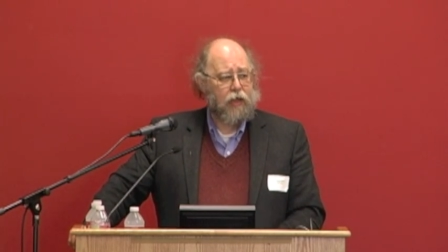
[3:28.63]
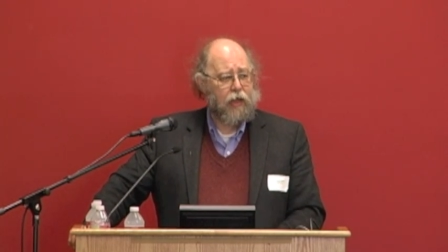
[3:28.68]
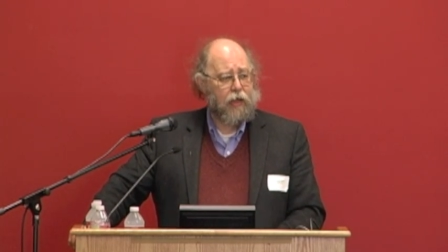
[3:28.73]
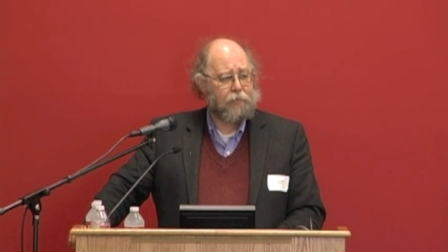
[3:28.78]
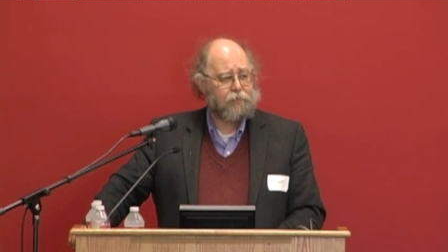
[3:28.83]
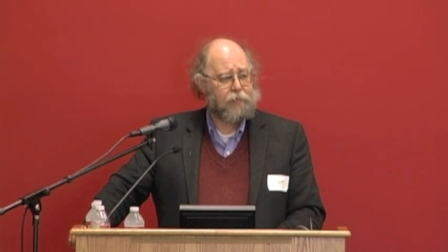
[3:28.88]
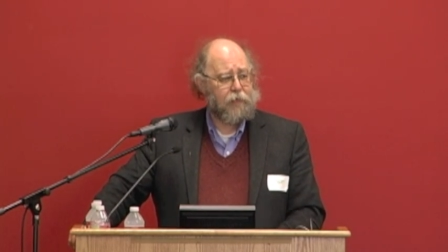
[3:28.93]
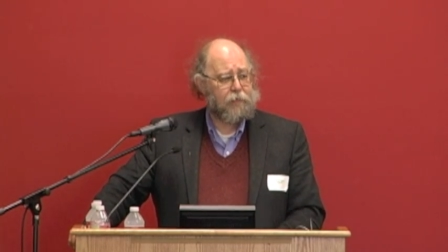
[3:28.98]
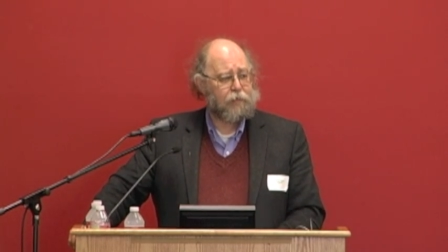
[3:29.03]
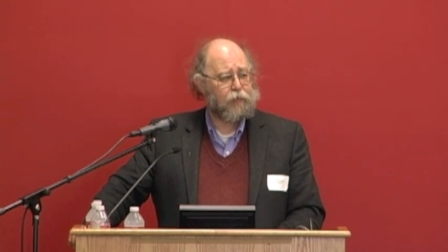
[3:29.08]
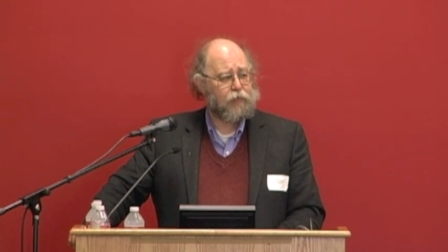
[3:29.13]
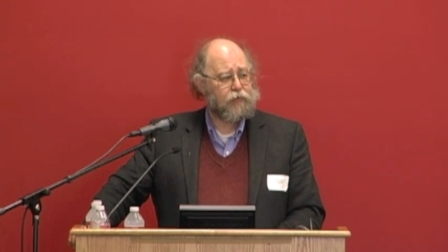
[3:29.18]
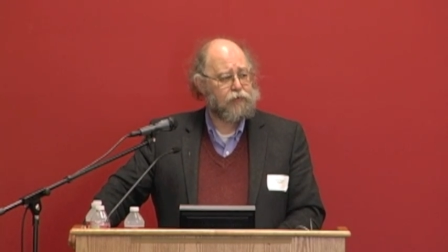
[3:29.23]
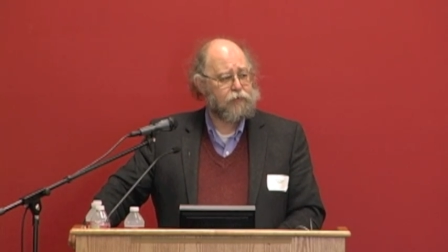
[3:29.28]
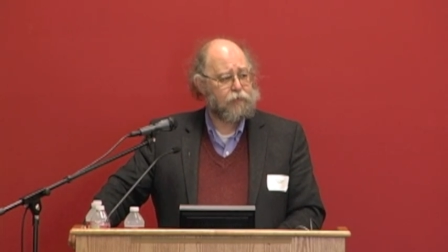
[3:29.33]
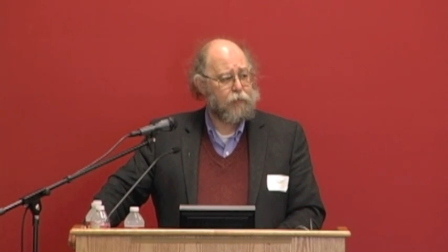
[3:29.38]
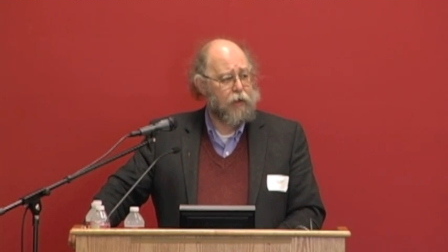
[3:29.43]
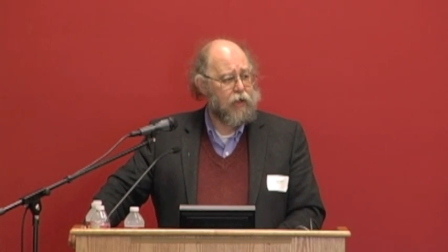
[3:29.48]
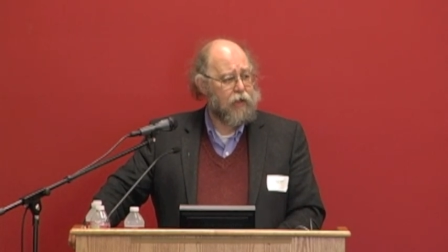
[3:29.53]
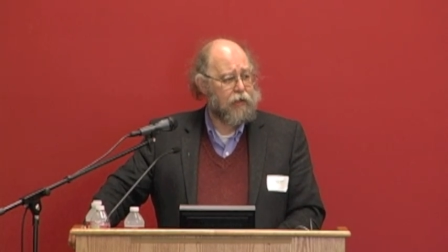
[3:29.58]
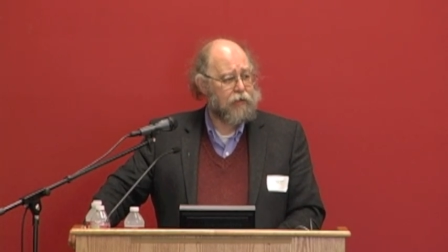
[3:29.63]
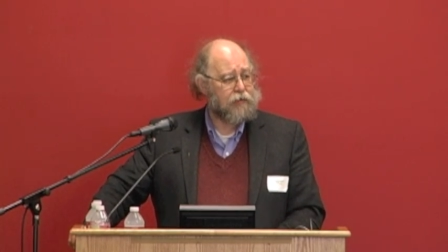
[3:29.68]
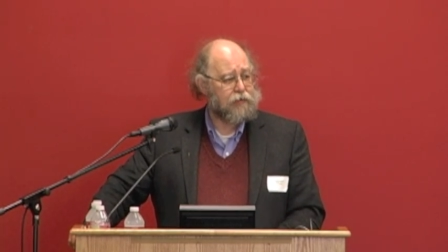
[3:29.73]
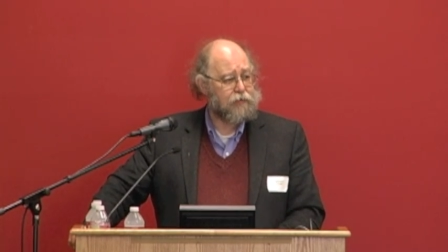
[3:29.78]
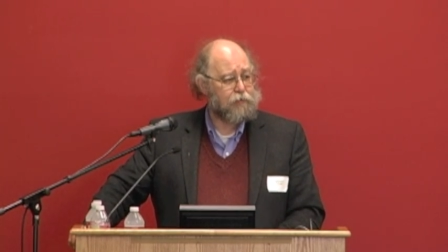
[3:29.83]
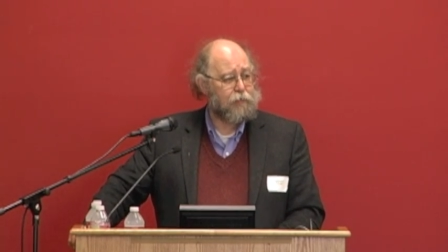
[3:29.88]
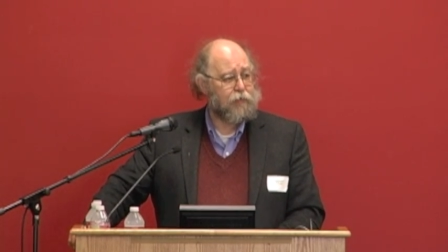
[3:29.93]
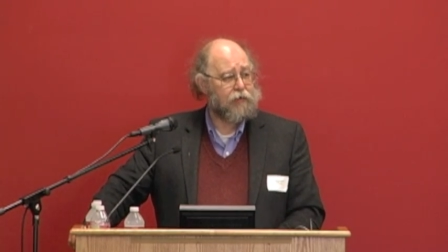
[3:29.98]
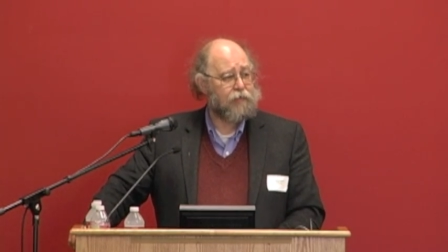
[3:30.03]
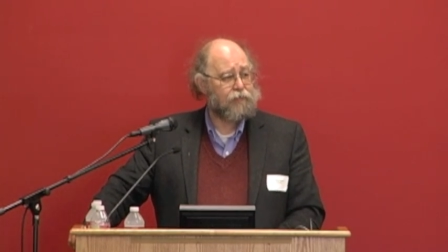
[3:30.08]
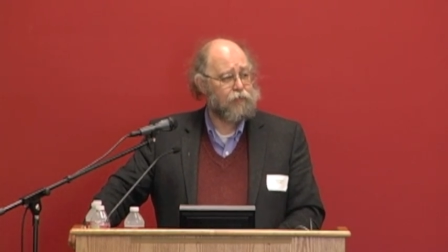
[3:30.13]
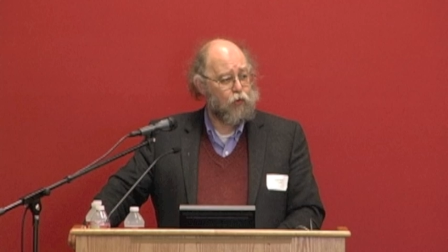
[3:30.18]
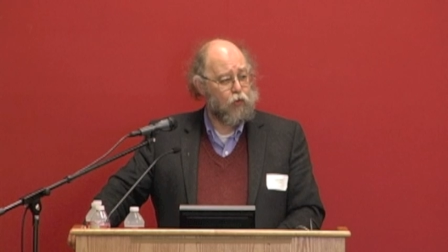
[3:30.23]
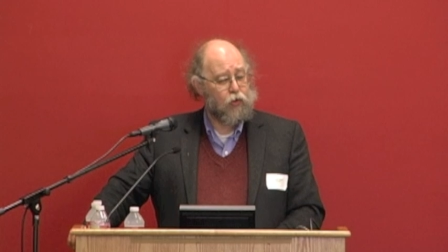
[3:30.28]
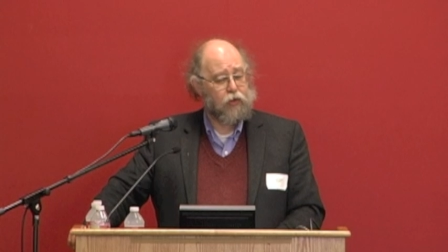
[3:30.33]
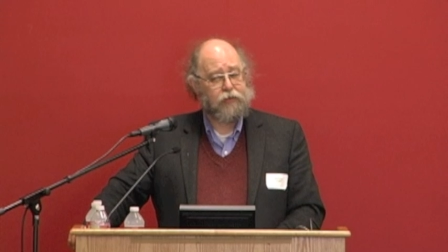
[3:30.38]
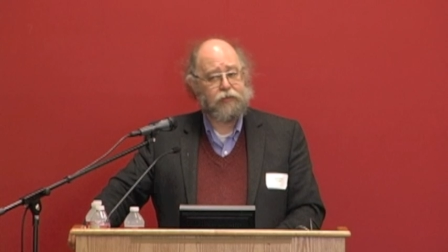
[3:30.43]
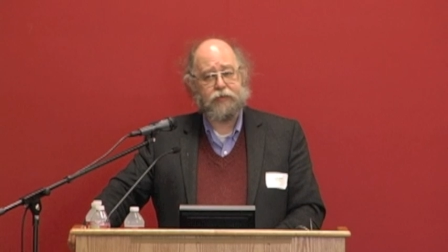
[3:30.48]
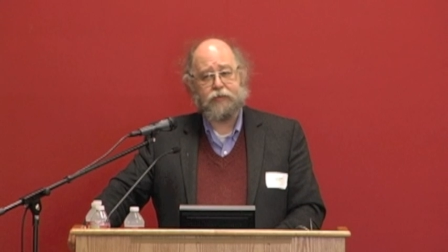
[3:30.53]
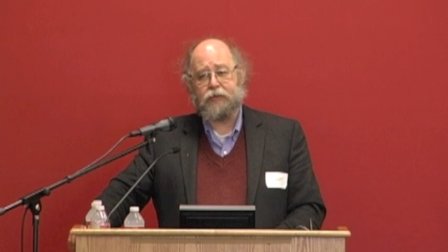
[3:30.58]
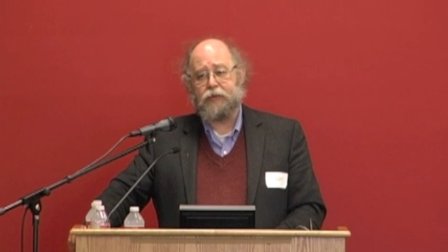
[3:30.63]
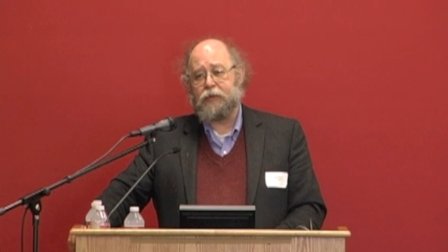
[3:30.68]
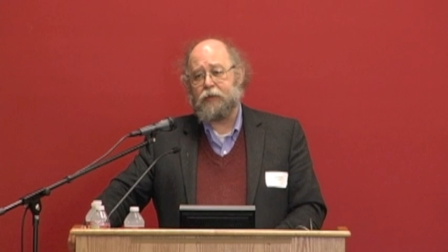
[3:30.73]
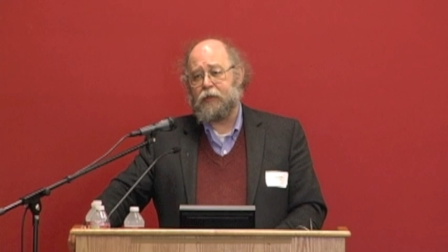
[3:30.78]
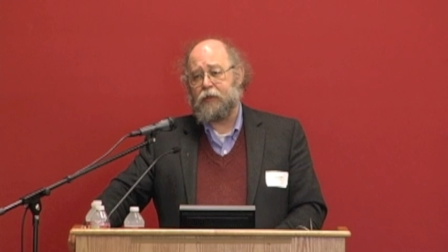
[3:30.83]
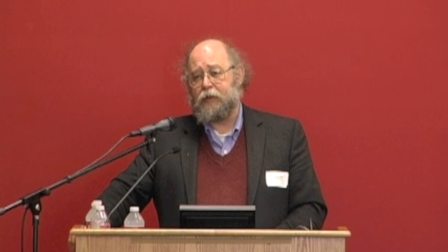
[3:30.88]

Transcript: on people's minds. But of course,